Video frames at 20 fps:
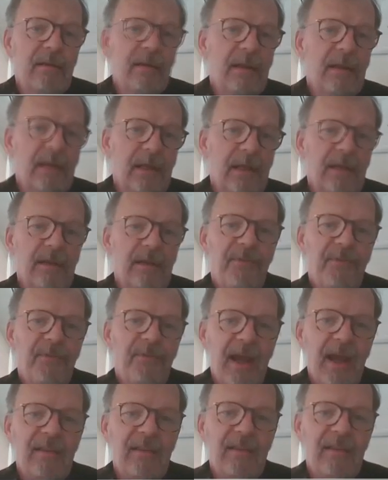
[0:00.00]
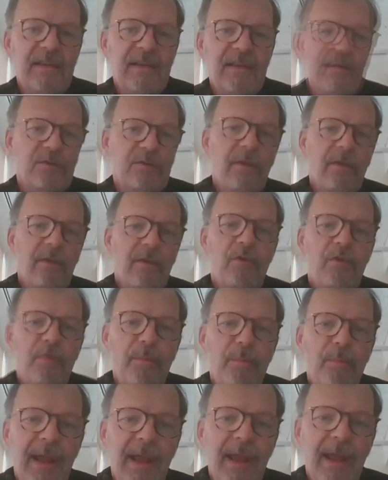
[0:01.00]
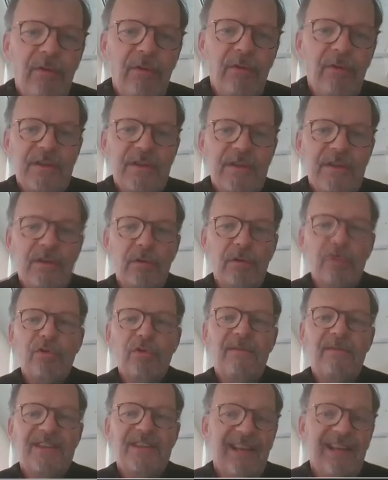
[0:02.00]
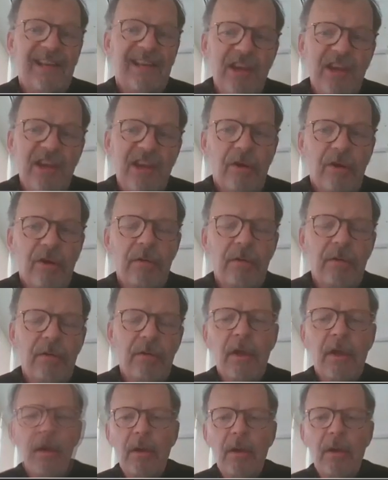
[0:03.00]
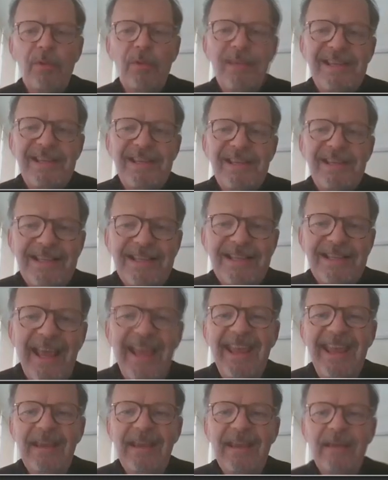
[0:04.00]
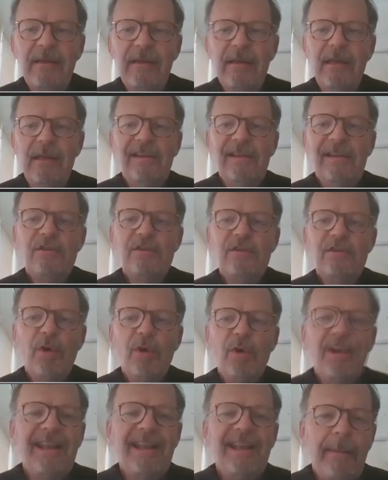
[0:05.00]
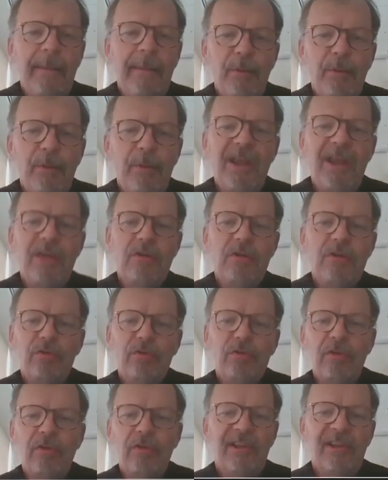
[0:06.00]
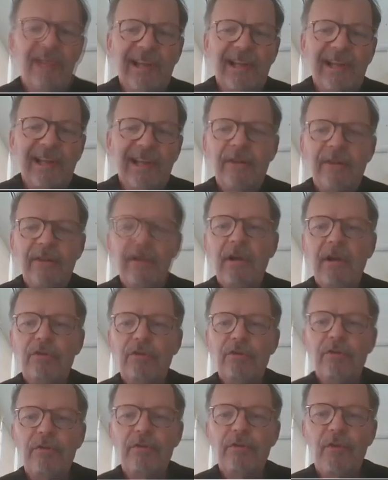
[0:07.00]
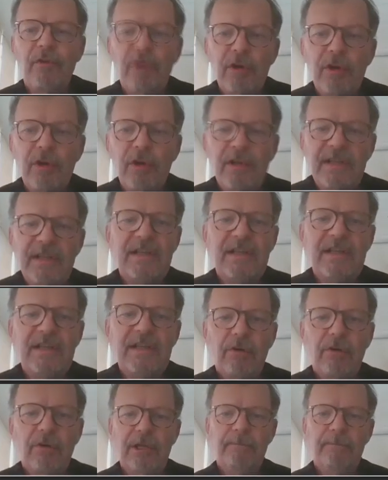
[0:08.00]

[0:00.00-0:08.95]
in fact, this is one of the main reasons to give sedation. We say it is to adapt the patient to the ventilator and to avoid desynchrony.